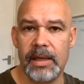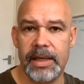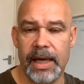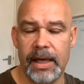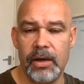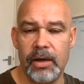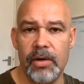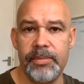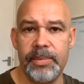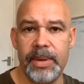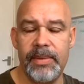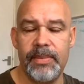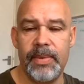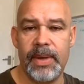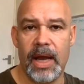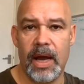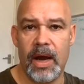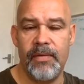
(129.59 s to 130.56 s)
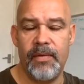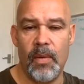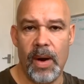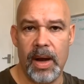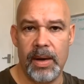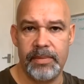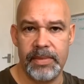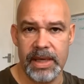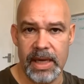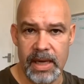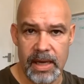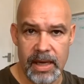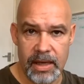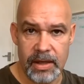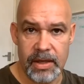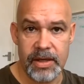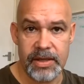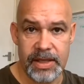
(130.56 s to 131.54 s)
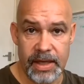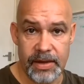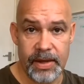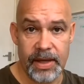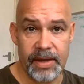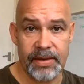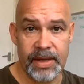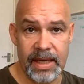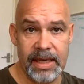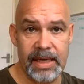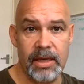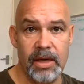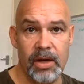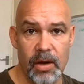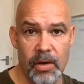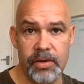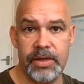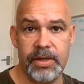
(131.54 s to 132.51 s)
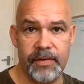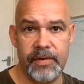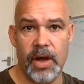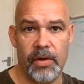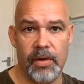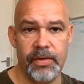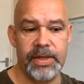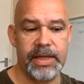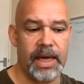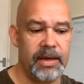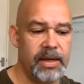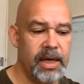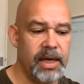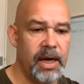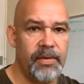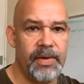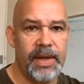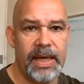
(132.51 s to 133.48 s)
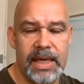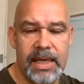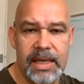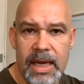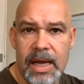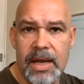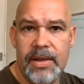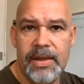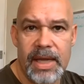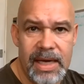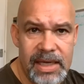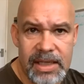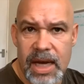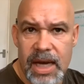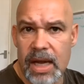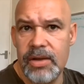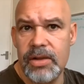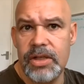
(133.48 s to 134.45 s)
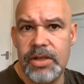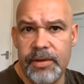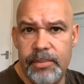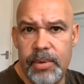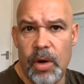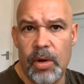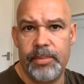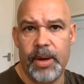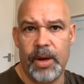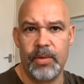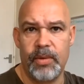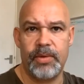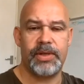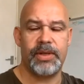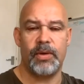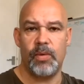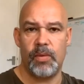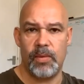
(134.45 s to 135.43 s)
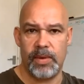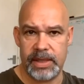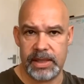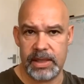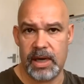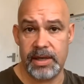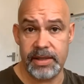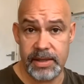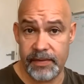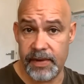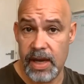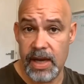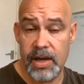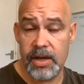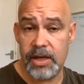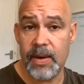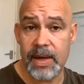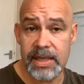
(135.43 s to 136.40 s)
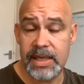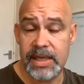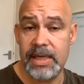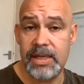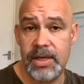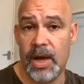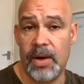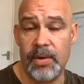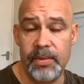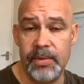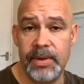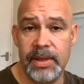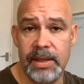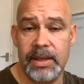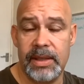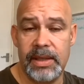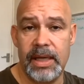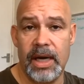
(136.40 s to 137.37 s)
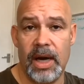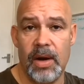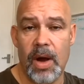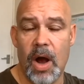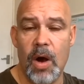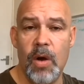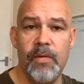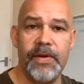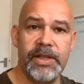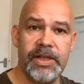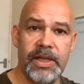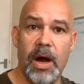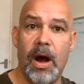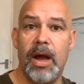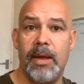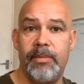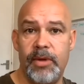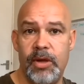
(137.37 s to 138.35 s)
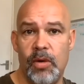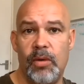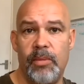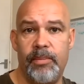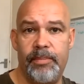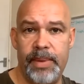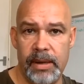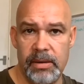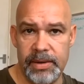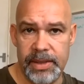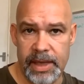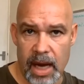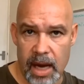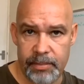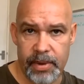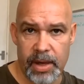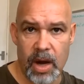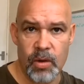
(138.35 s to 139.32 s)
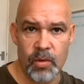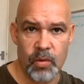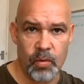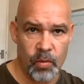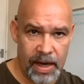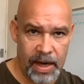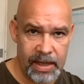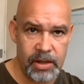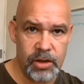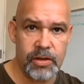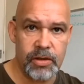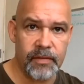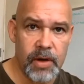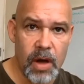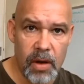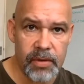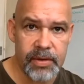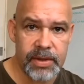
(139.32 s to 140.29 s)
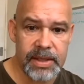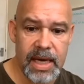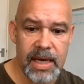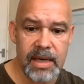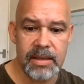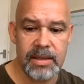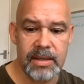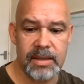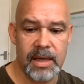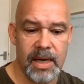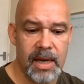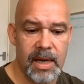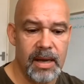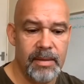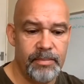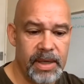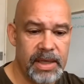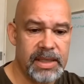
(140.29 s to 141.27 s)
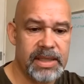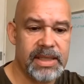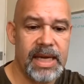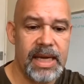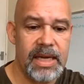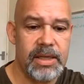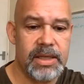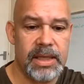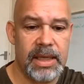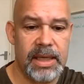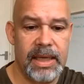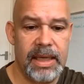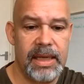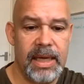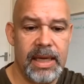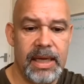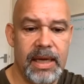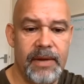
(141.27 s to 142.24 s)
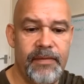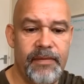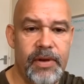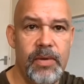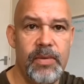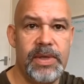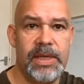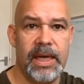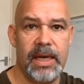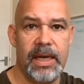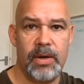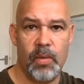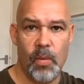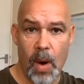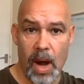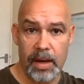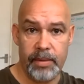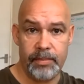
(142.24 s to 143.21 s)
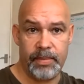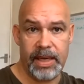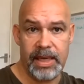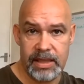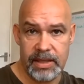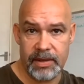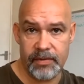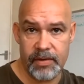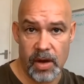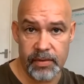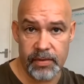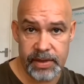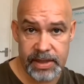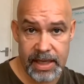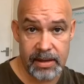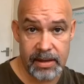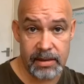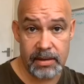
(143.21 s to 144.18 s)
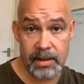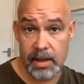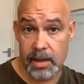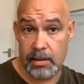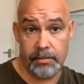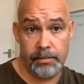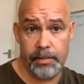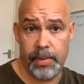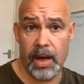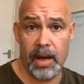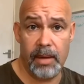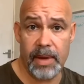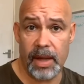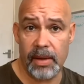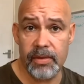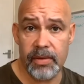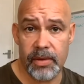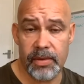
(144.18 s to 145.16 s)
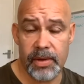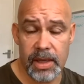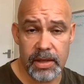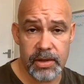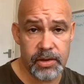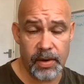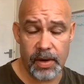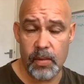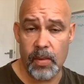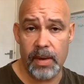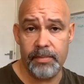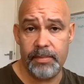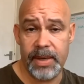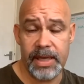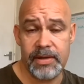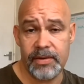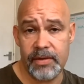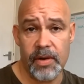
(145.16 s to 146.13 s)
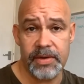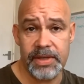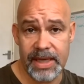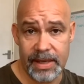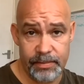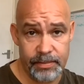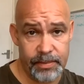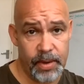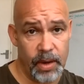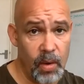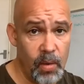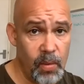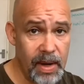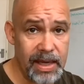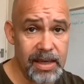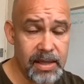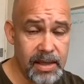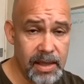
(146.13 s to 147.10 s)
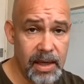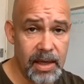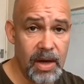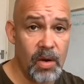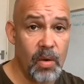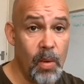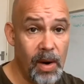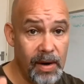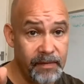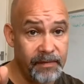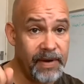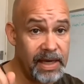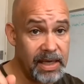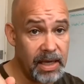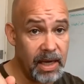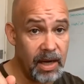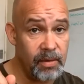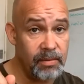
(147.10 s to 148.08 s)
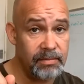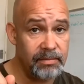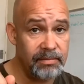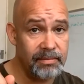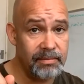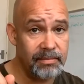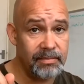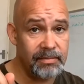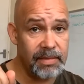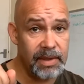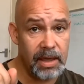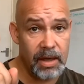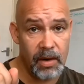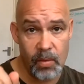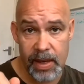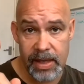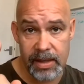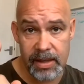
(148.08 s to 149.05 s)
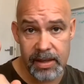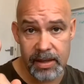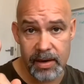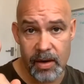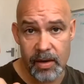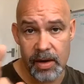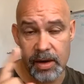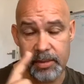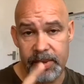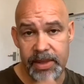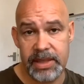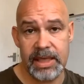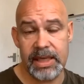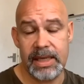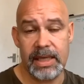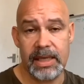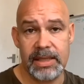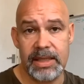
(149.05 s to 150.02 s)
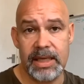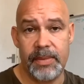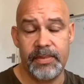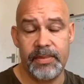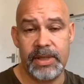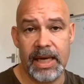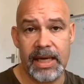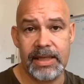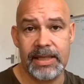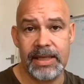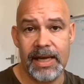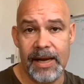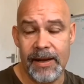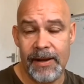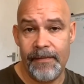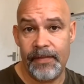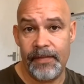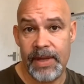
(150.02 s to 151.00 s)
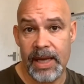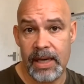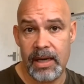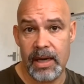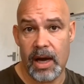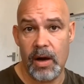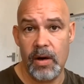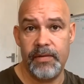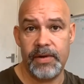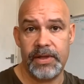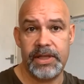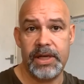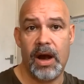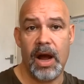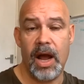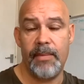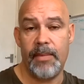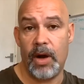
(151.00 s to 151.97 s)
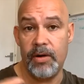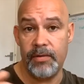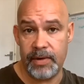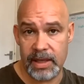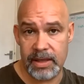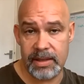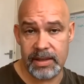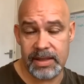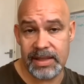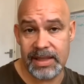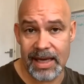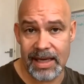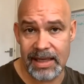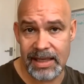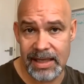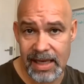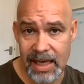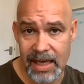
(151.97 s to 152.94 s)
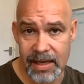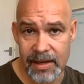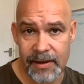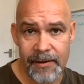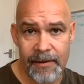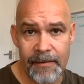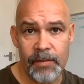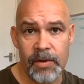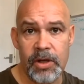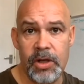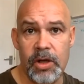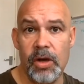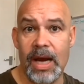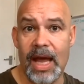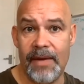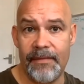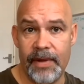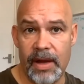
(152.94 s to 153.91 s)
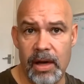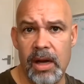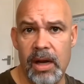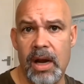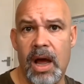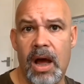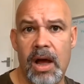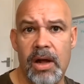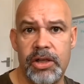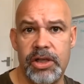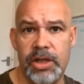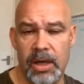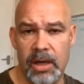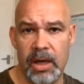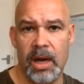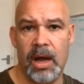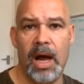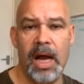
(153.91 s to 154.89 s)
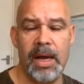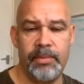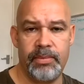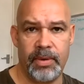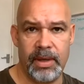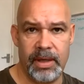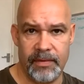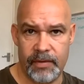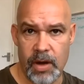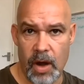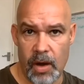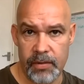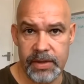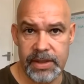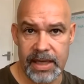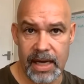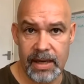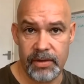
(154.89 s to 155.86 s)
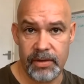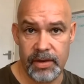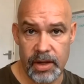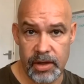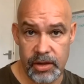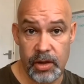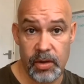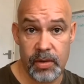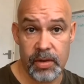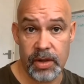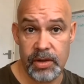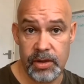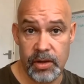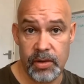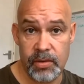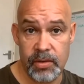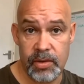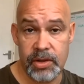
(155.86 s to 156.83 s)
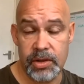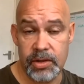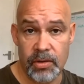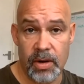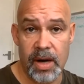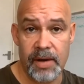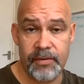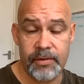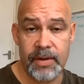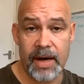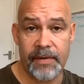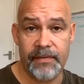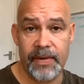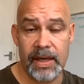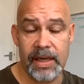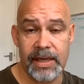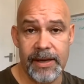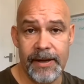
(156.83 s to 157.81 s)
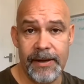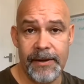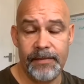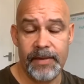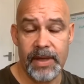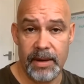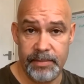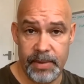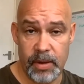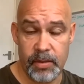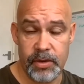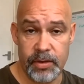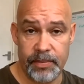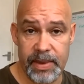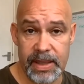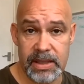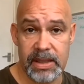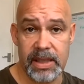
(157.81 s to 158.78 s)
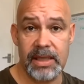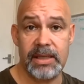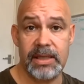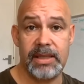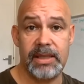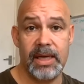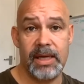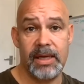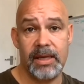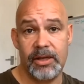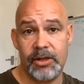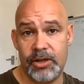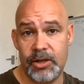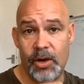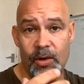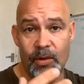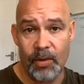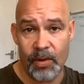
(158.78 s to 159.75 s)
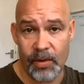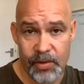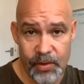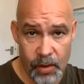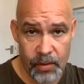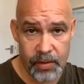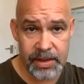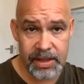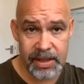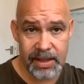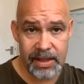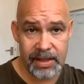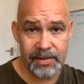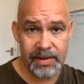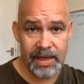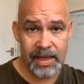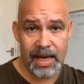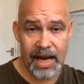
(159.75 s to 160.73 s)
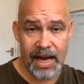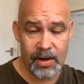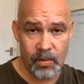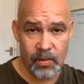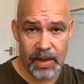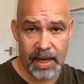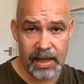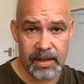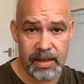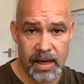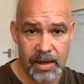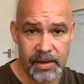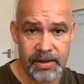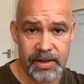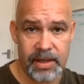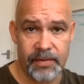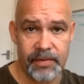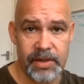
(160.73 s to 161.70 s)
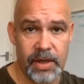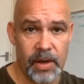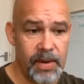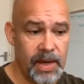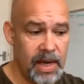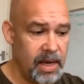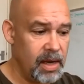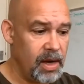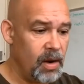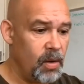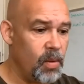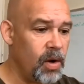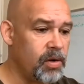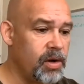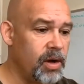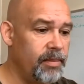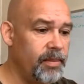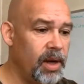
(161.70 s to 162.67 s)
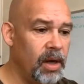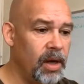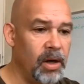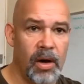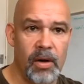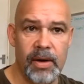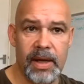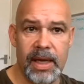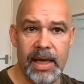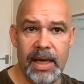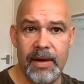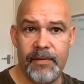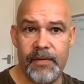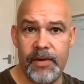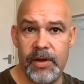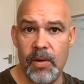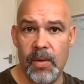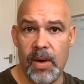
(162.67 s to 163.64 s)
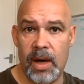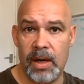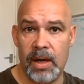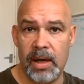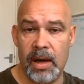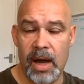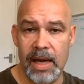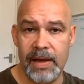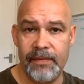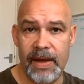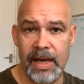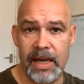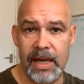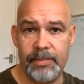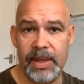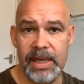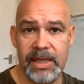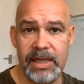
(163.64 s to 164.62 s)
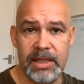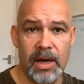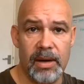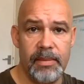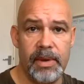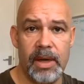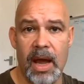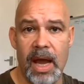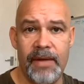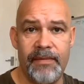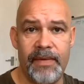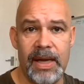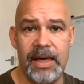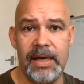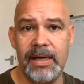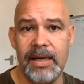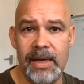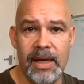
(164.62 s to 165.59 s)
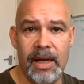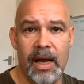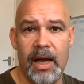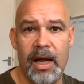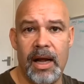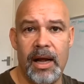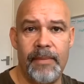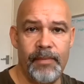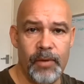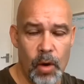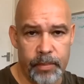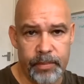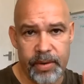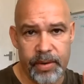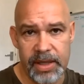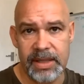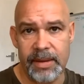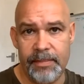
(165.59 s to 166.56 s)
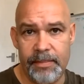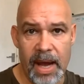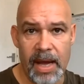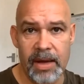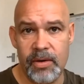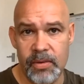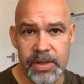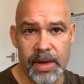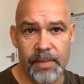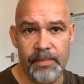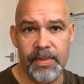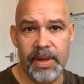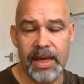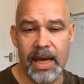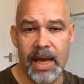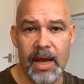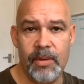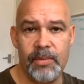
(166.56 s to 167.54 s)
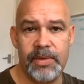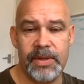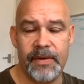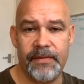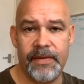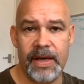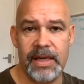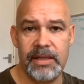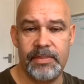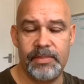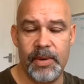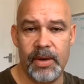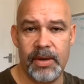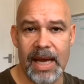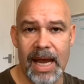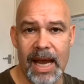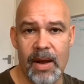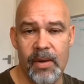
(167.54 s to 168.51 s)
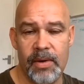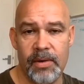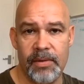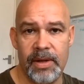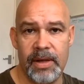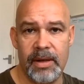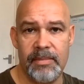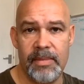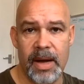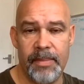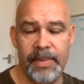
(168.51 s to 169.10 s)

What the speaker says: Okay, a lot of people get overwhelmed because they think they need lots of content. You know, they need tons of blog posts and all this kind of stuff. You actually don't. You know, over time you will build up a range of content, but essentially if you did 1 piece of content per month, 1 piece of content per week, 1 video a week on a particular subject, then over time, over say a year, you'll have a large library of content that you can use to drive traffic and build your business, show your authority and all that kind of stuff. So welcome along. If you are live here, please type live in or press a button or something. It helps the Facebook algorithm.